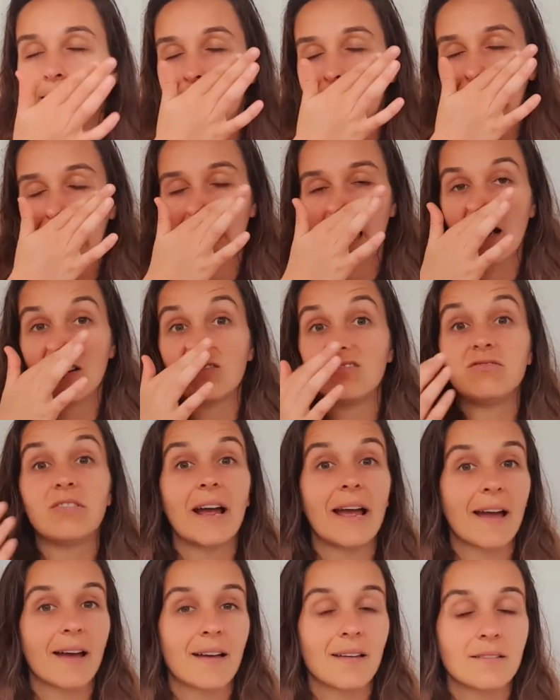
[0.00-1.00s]

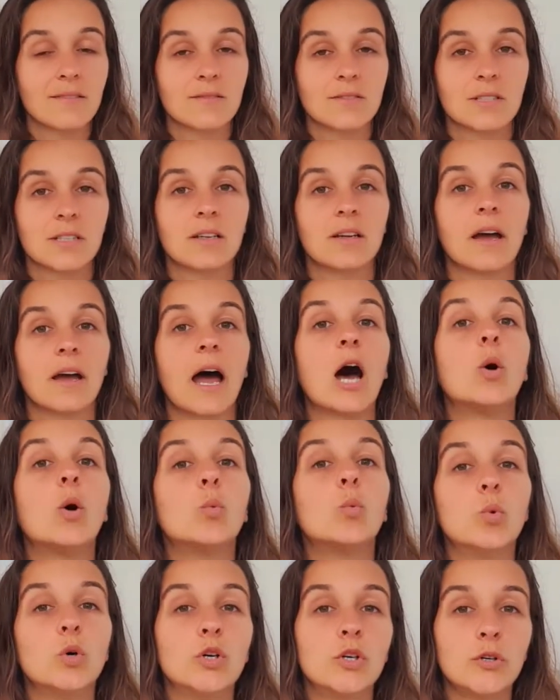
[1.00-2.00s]
around a
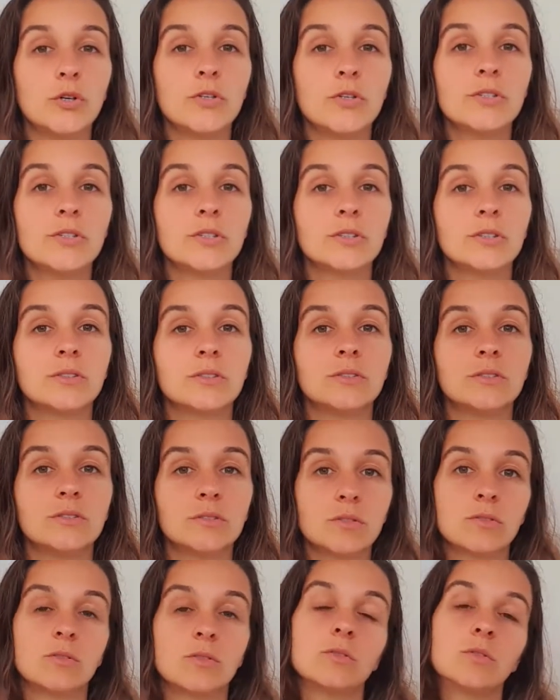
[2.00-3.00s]
word
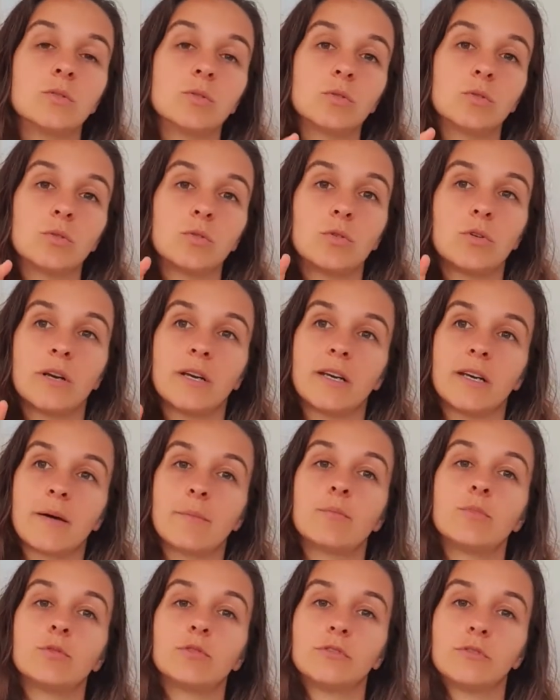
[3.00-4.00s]
or a
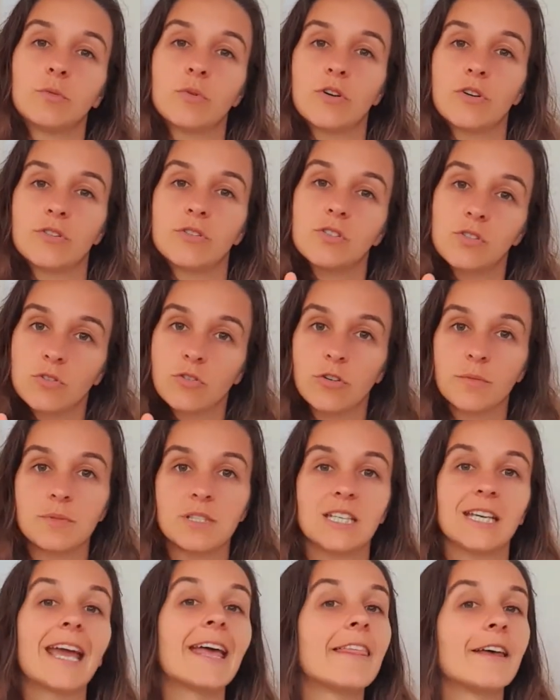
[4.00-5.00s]
number of words grouped
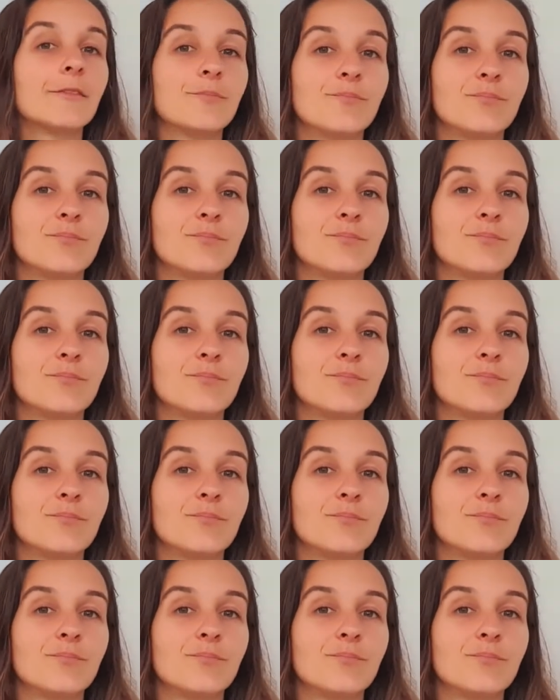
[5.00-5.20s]
together.